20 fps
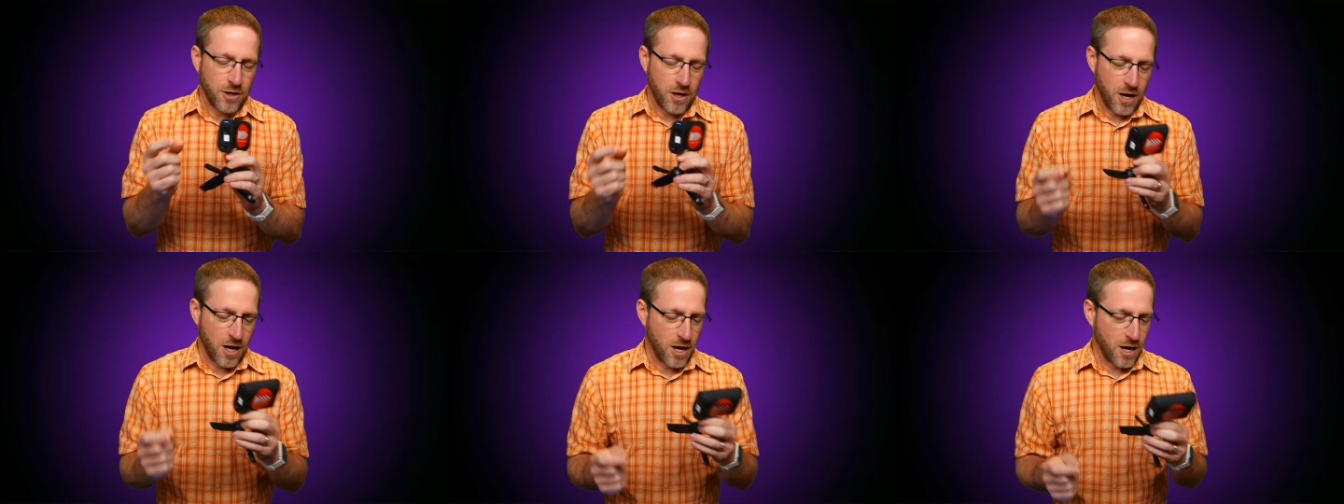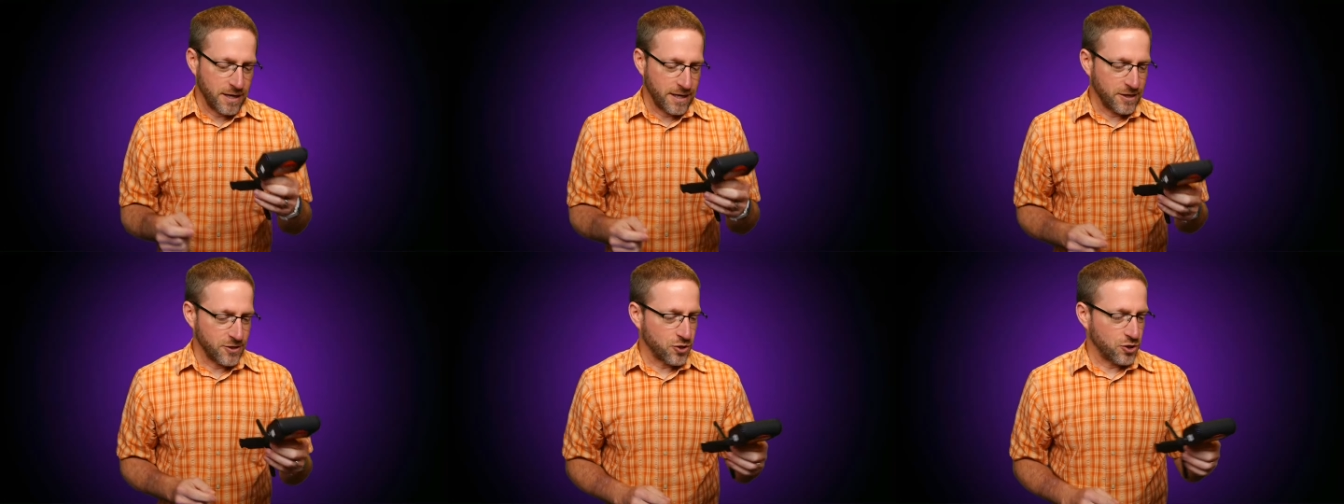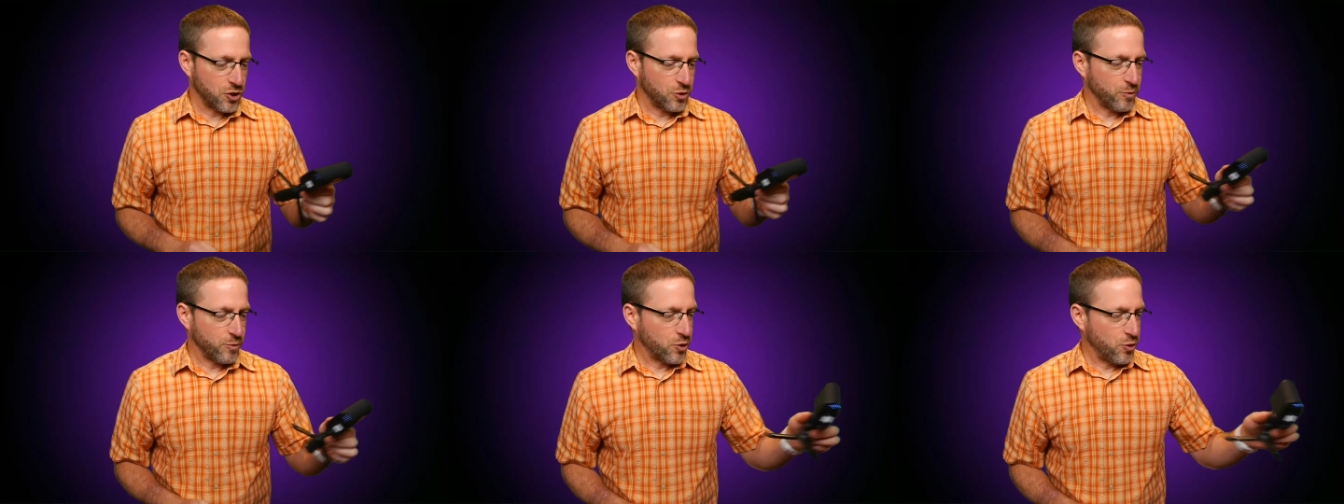uh,
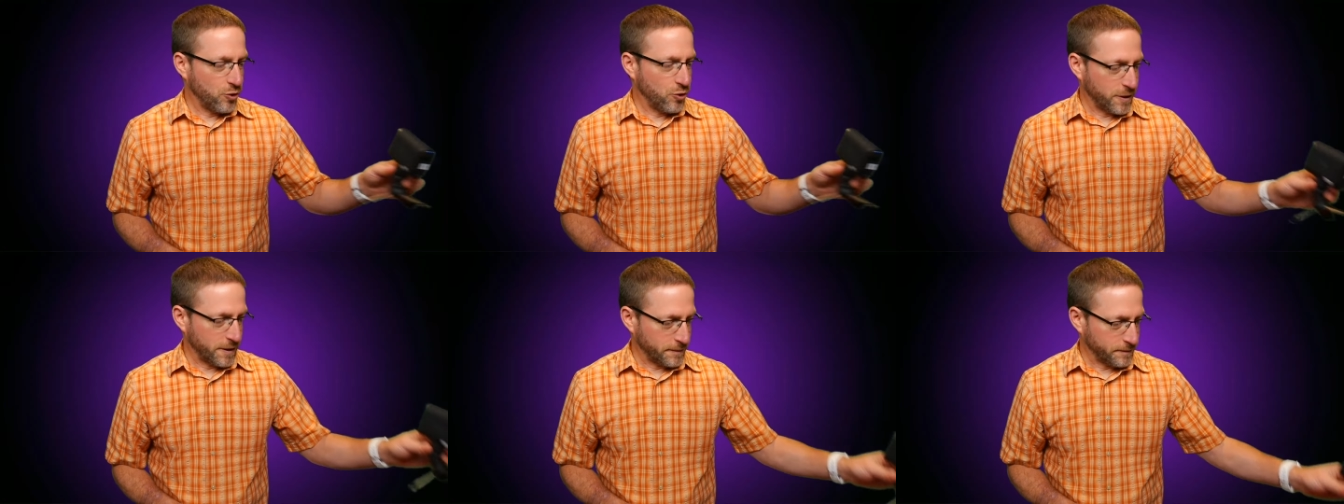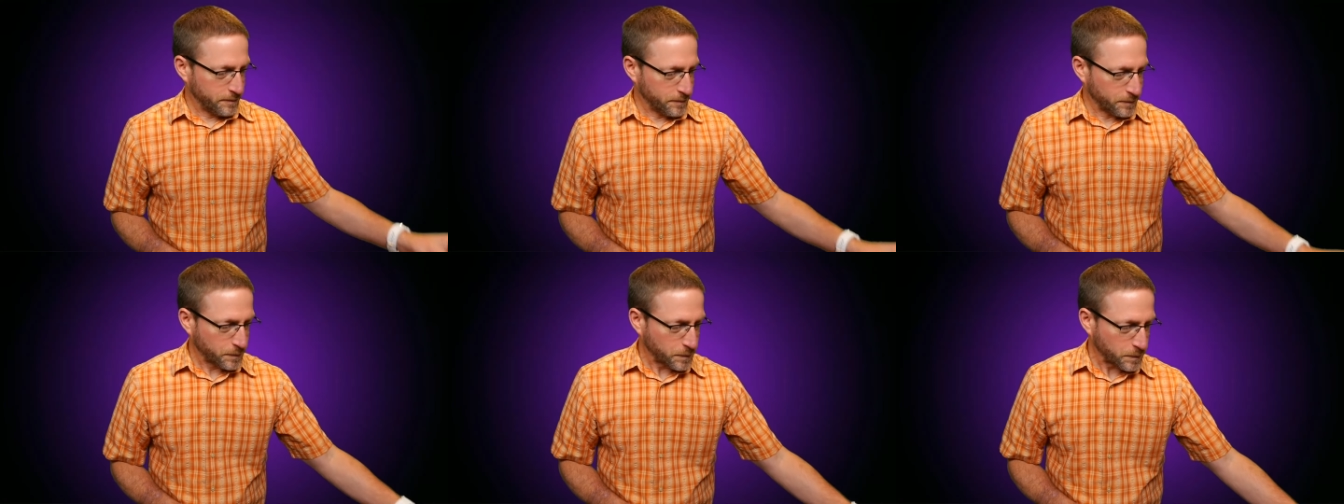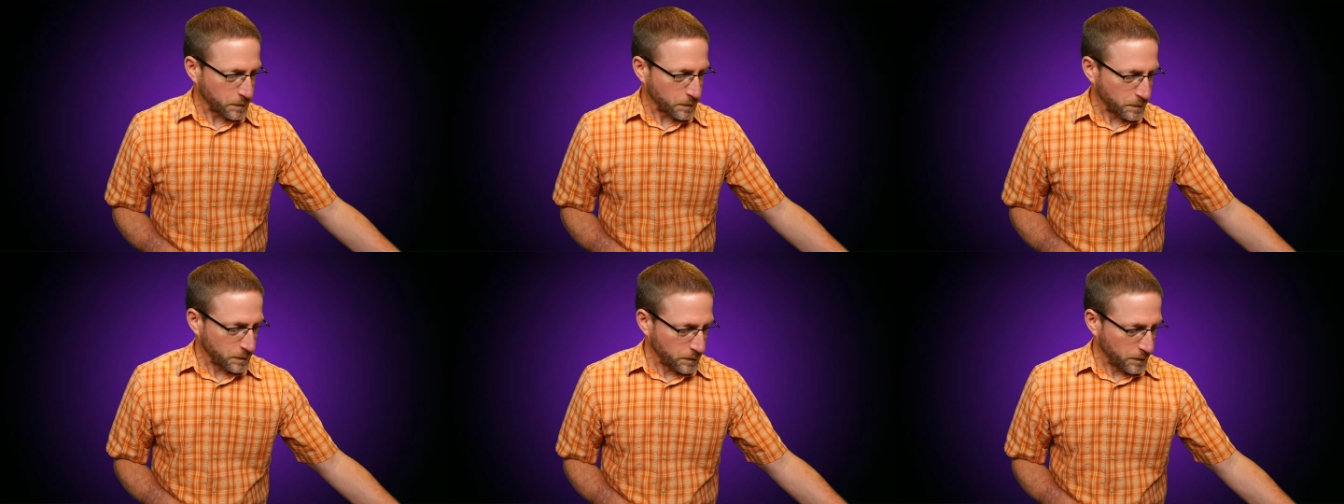internal recording.
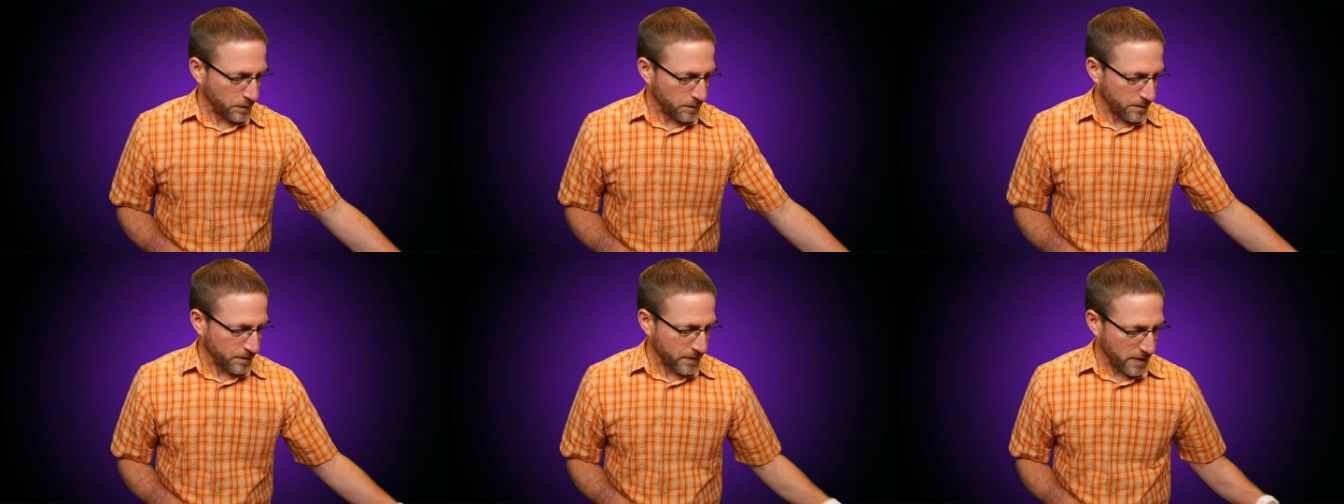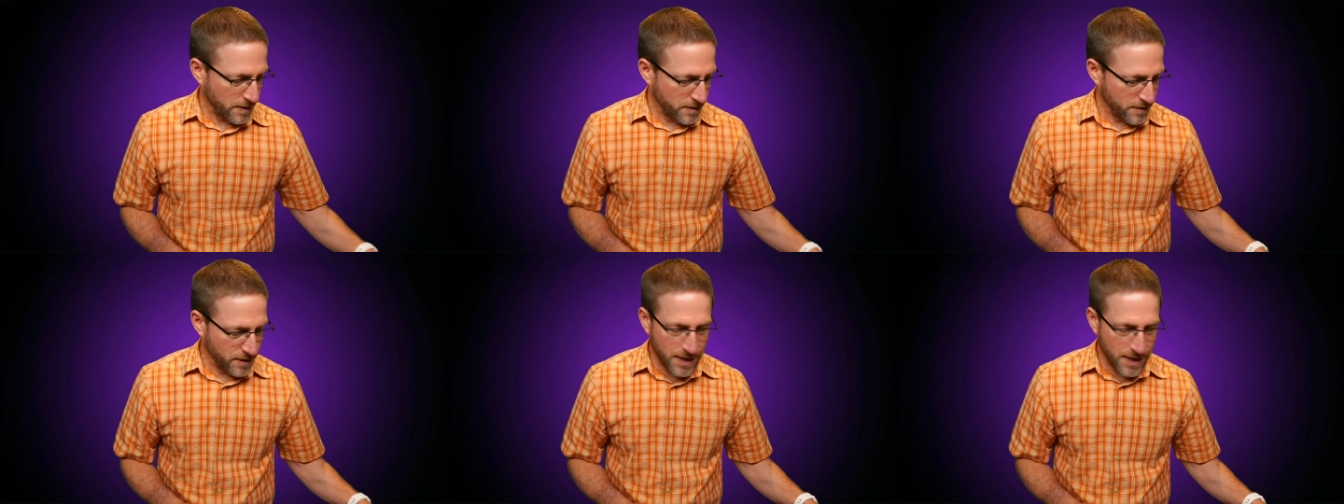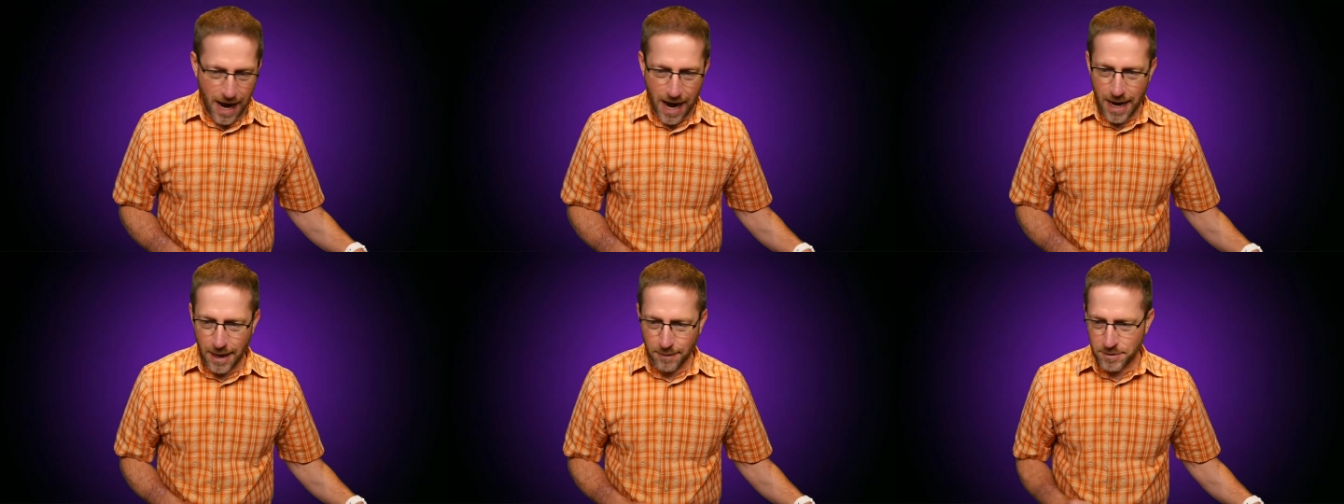The
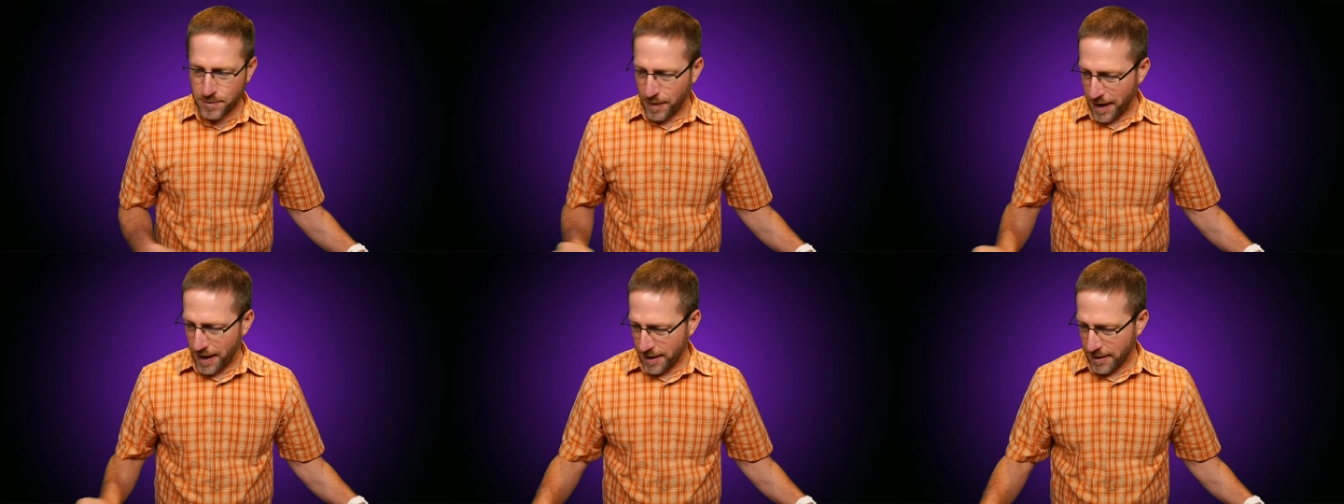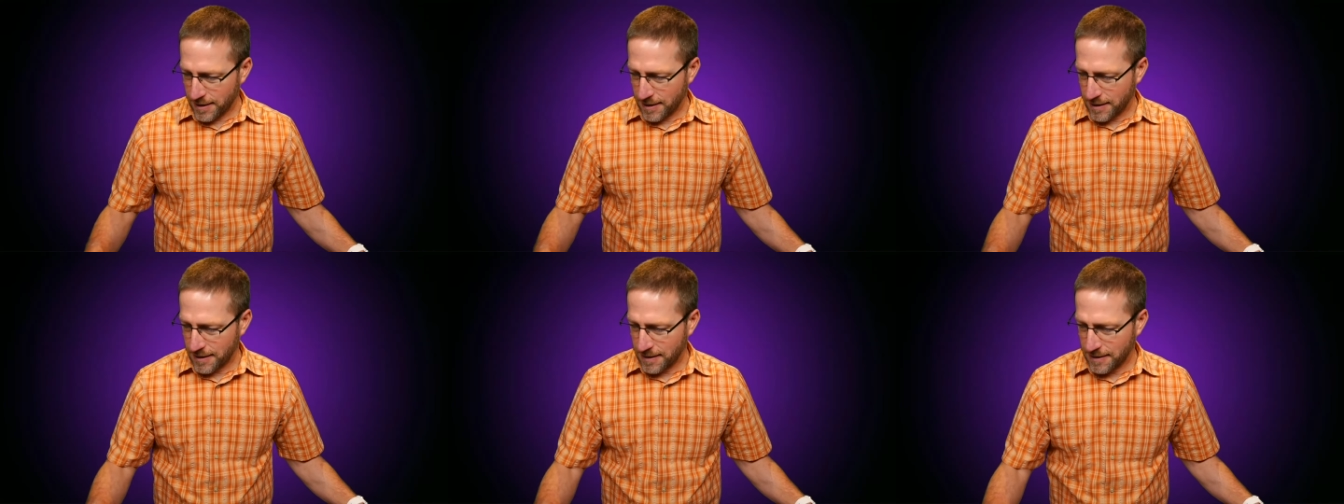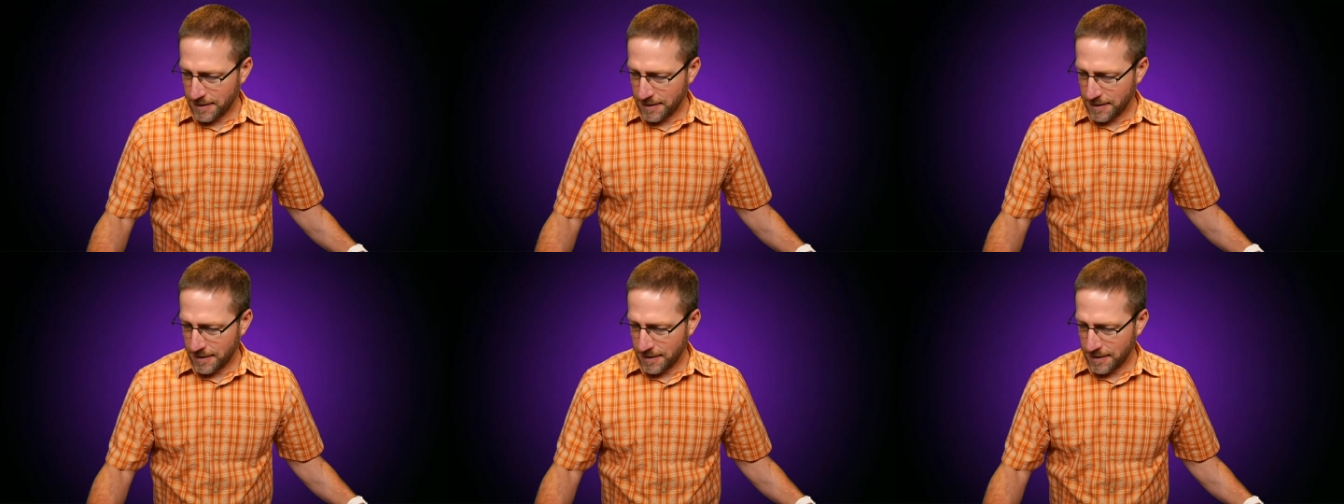OBSBOT